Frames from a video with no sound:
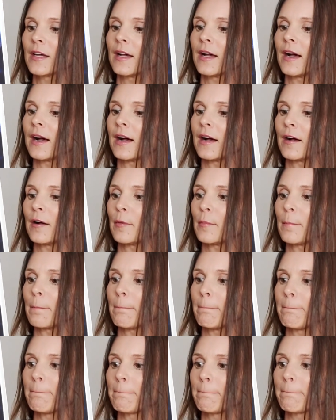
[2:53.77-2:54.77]

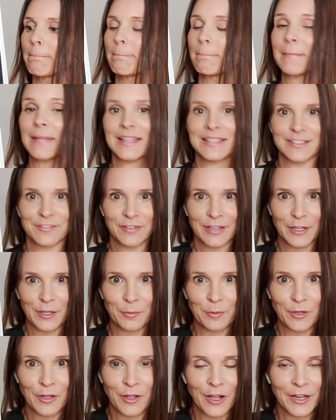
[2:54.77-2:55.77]
Um, it's
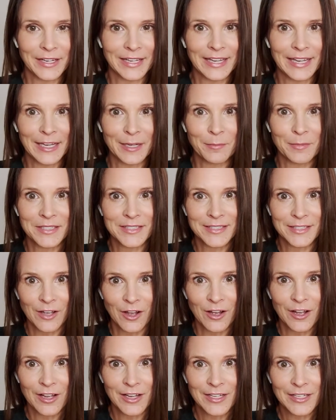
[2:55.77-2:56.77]
available on
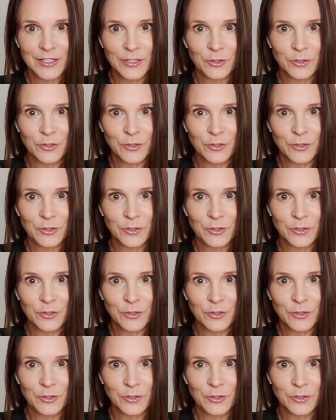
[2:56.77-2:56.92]
Amazon.